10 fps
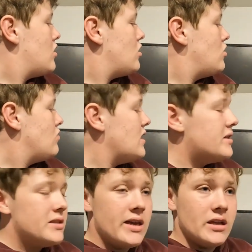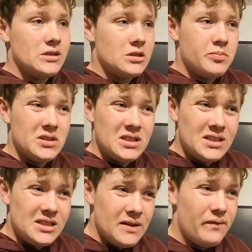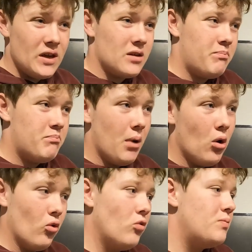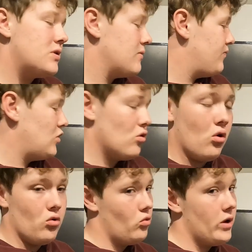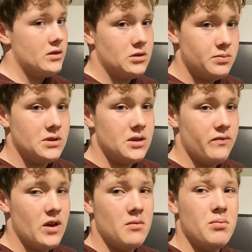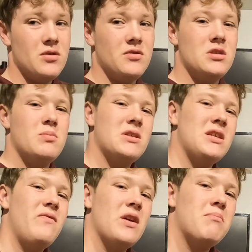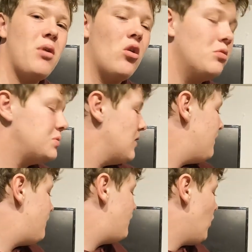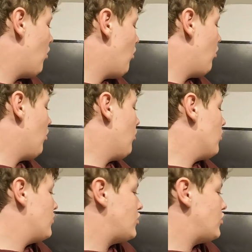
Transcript: You need to get specific bulbs, not always specific, but specific bulbs for